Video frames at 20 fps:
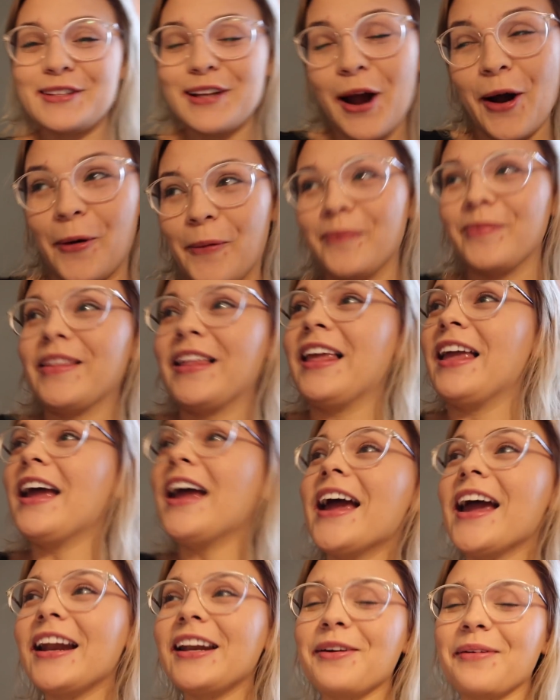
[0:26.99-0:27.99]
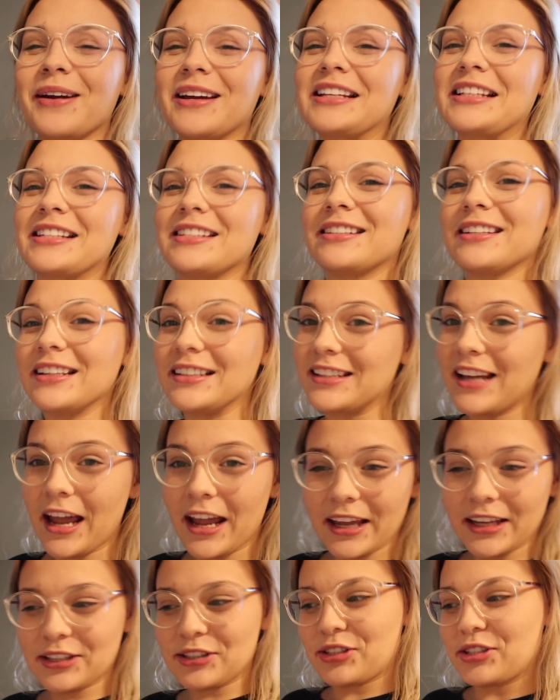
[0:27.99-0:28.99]
So, anyways,
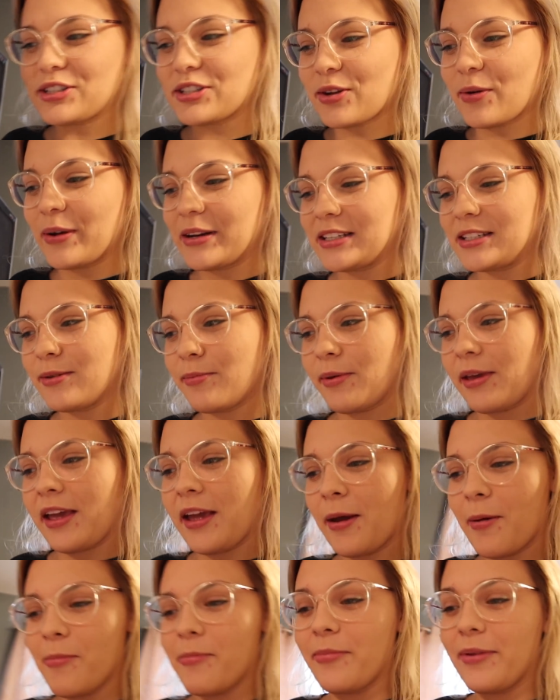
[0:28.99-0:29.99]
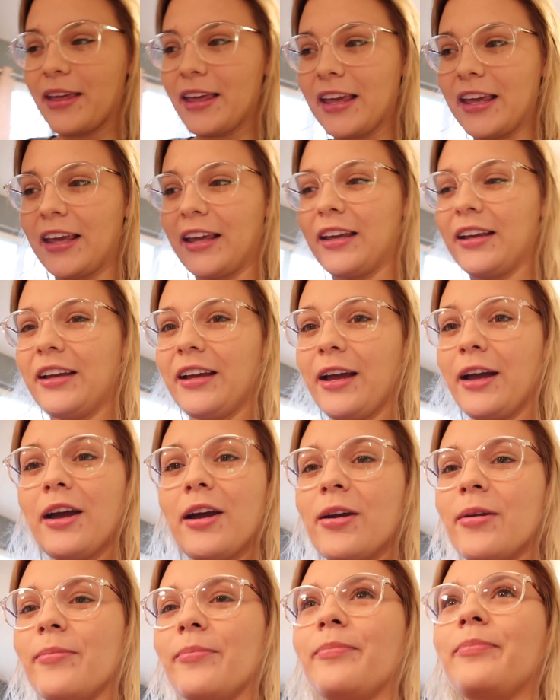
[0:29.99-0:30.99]
today is just going to be me. Hey,
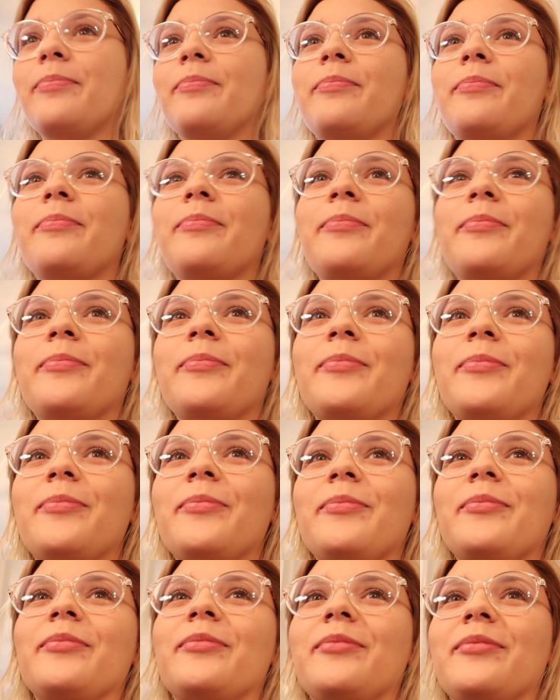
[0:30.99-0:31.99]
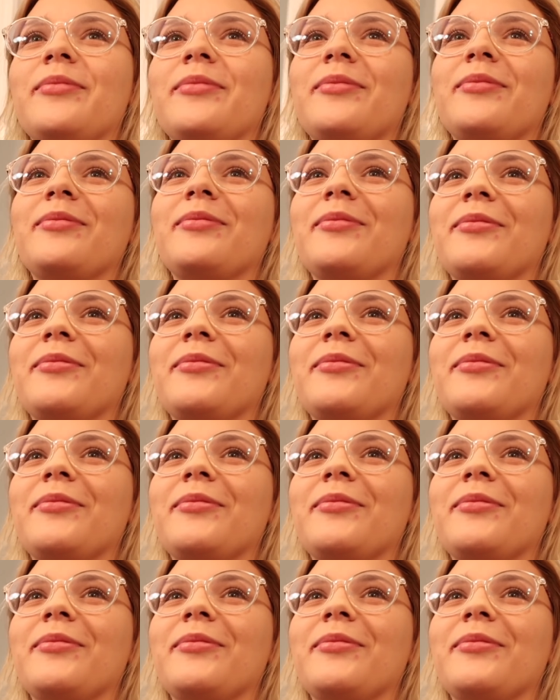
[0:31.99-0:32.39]
I like vlogging too.